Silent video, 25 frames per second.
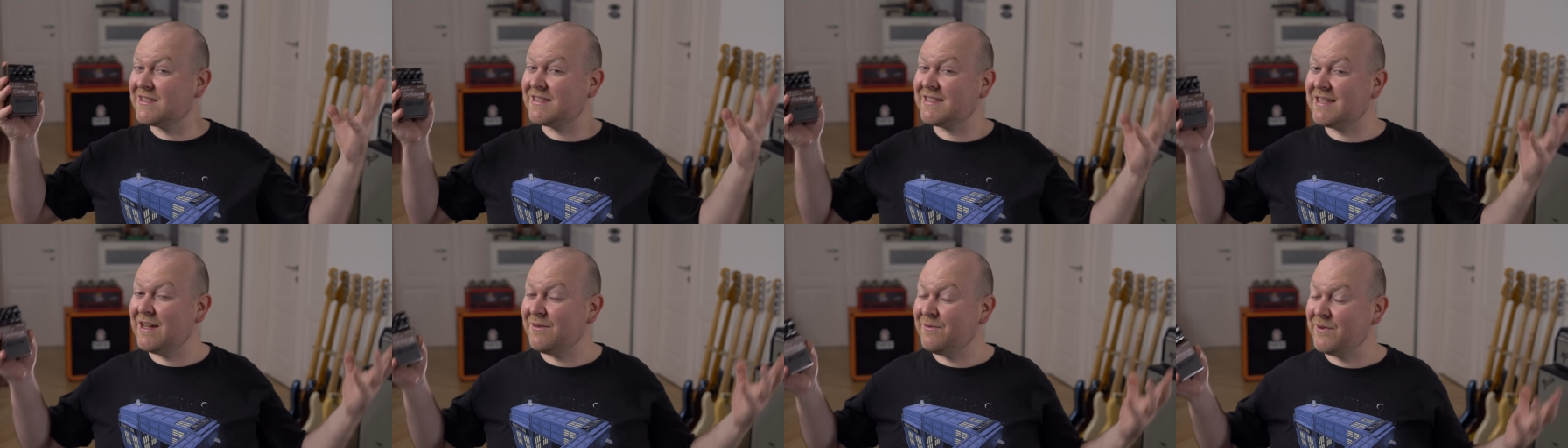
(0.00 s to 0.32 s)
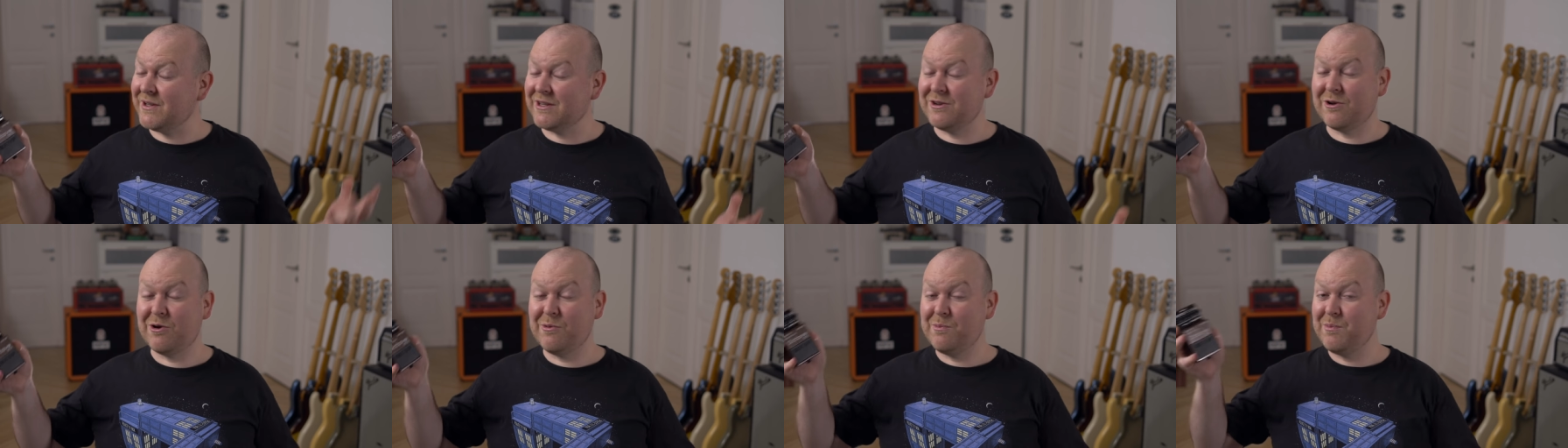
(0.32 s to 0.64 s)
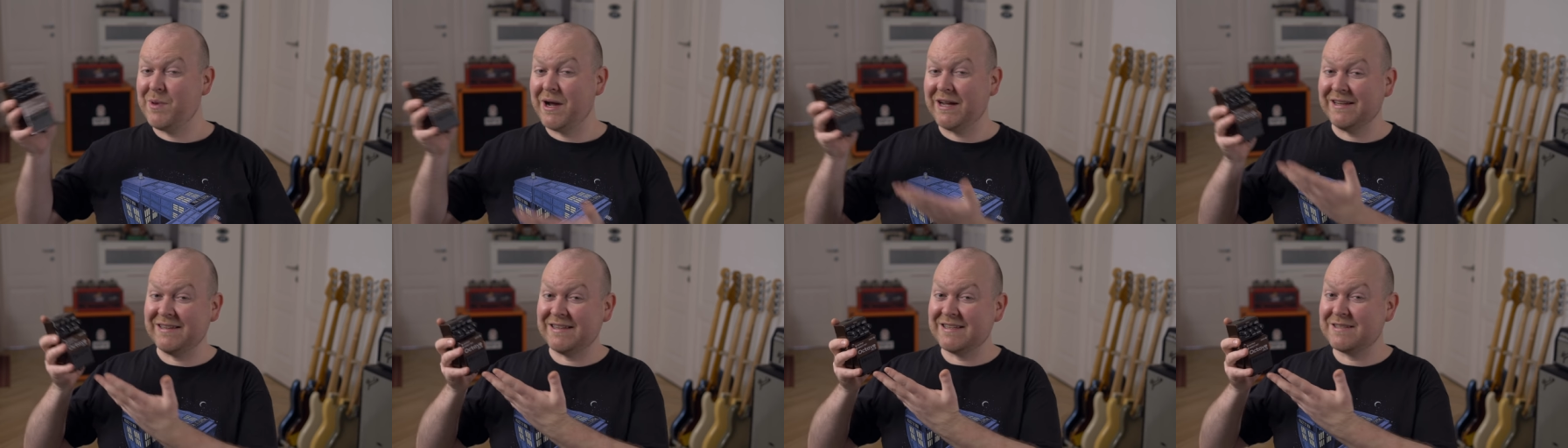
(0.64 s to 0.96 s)
stuff and
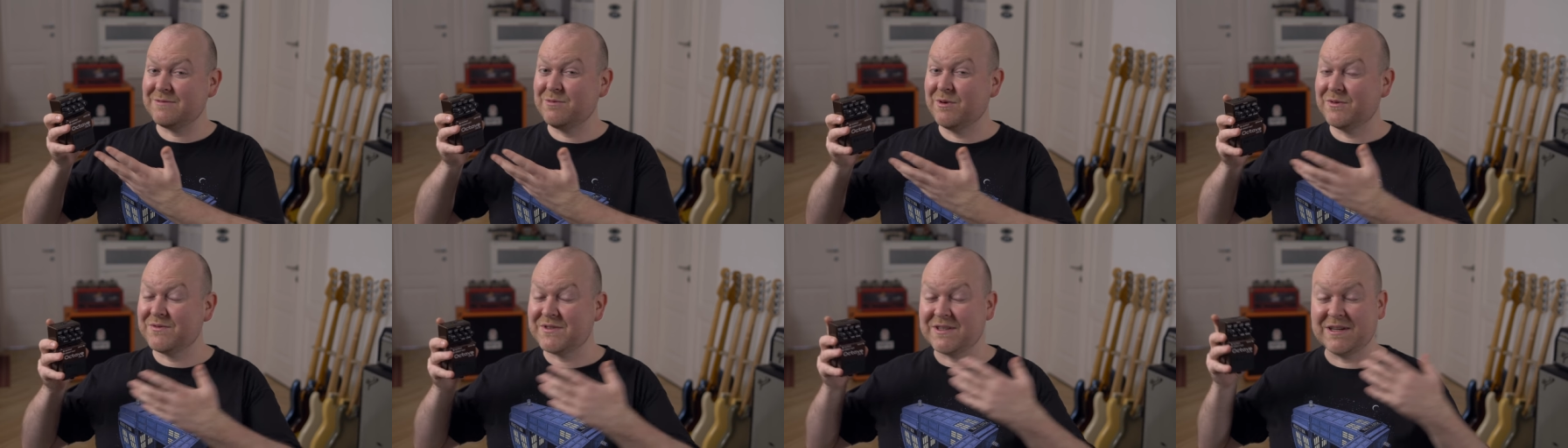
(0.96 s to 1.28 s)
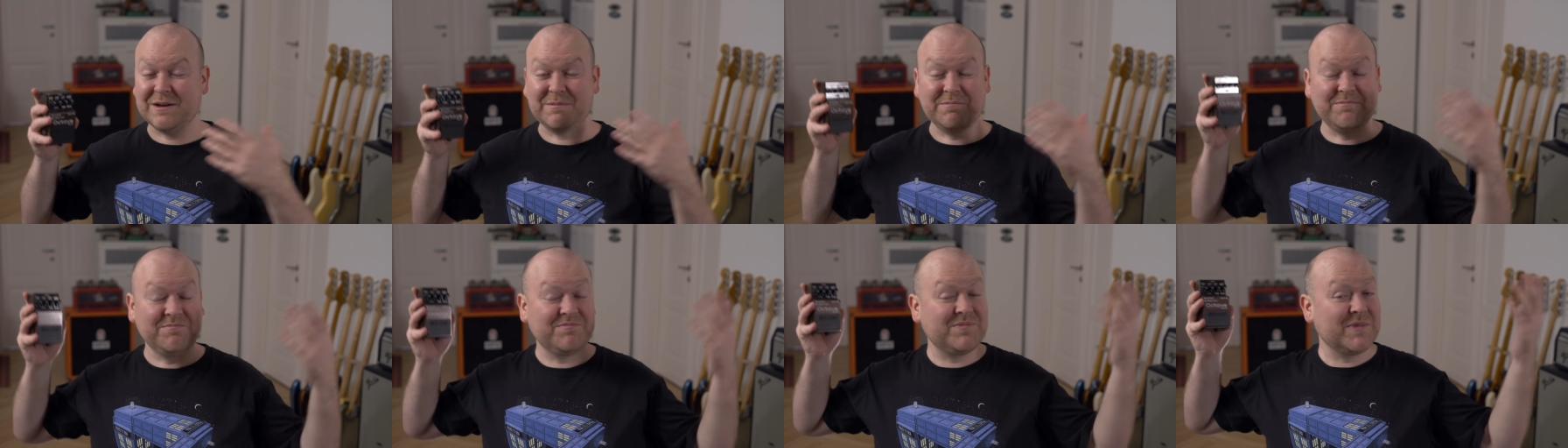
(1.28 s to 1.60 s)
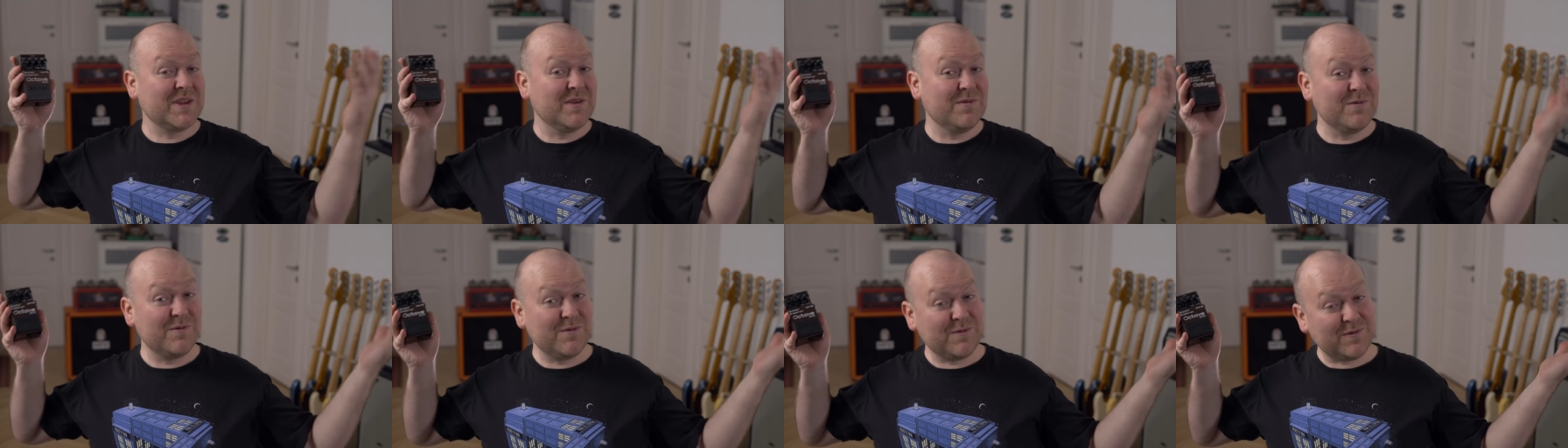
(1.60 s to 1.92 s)
combine this with some
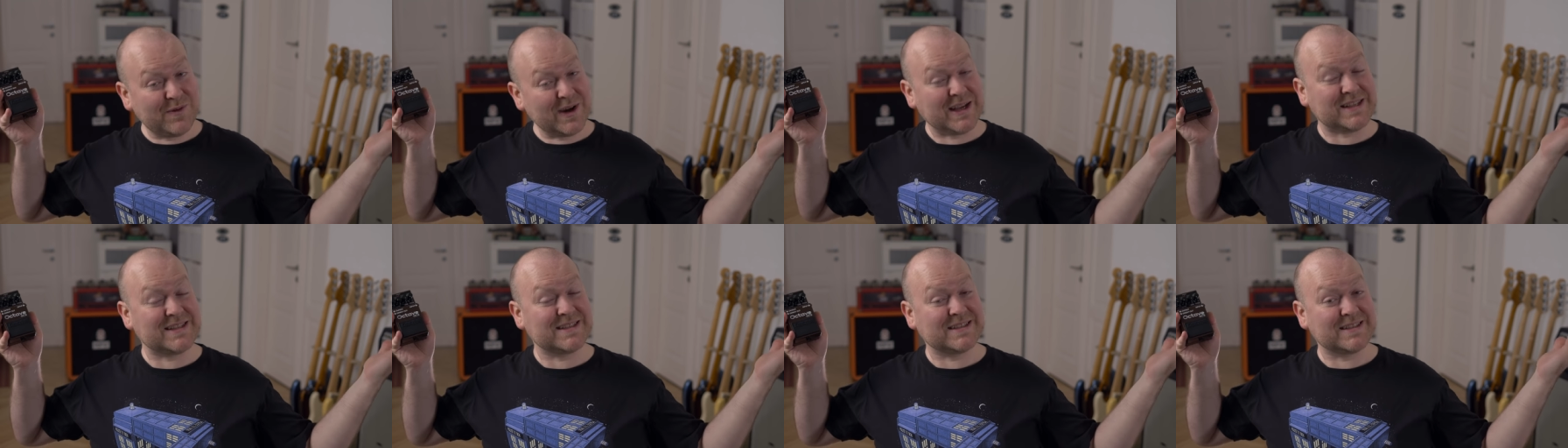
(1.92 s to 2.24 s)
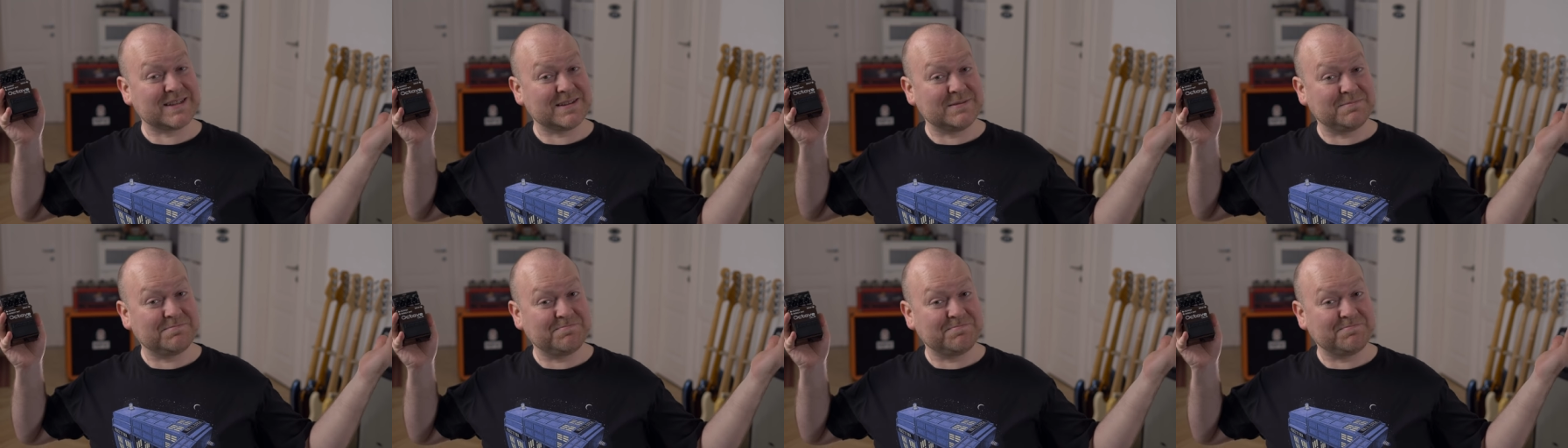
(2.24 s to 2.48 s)
fuzz.